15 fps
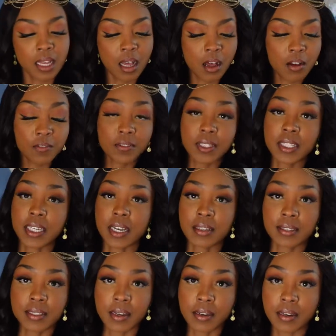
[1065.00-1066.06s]
Hopefully y'all
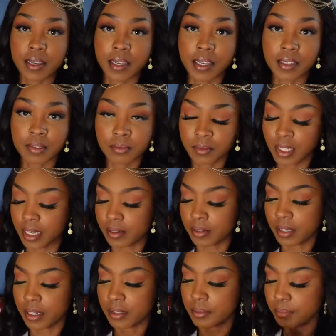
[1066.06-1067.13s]
saw that. I don't
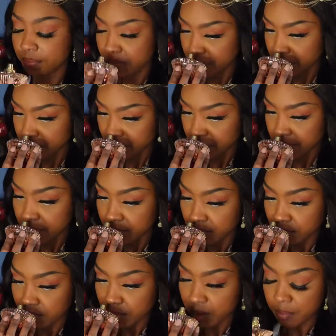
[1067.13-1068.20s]
know.
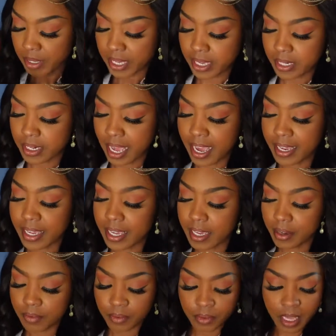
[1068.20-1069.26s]
But I
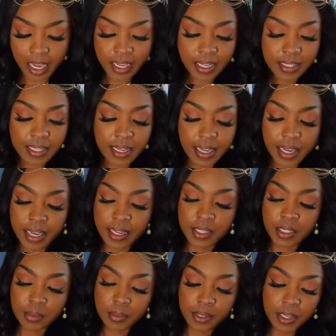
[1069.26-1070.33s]
can't, I guess I can
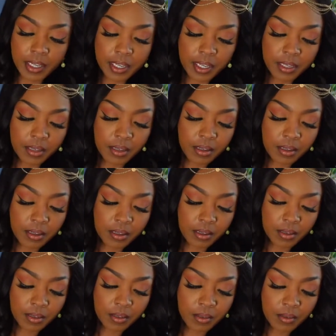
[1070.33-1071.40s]
spray it
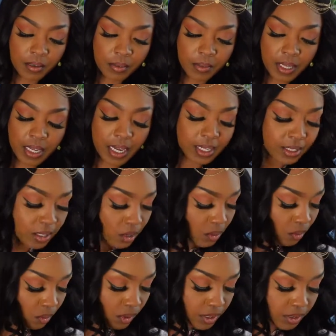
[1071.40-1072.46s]
on me. I
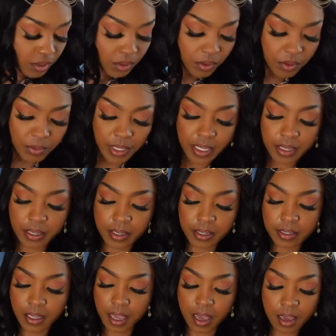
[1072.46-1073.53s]
don't want to
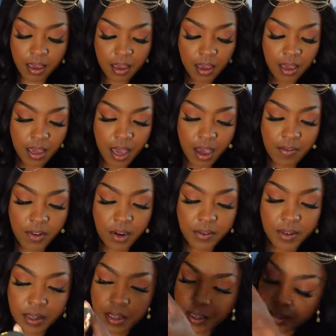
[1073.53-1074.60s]
because I've
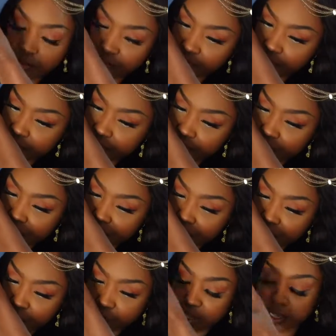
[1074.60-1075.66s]
already
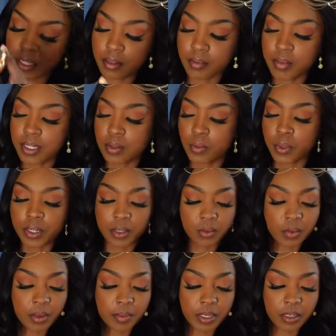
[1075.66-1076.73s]
sprayed Miss Wonder
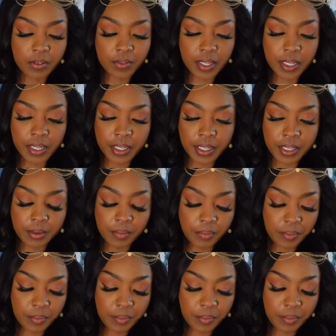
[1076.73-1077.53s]
Woman over here.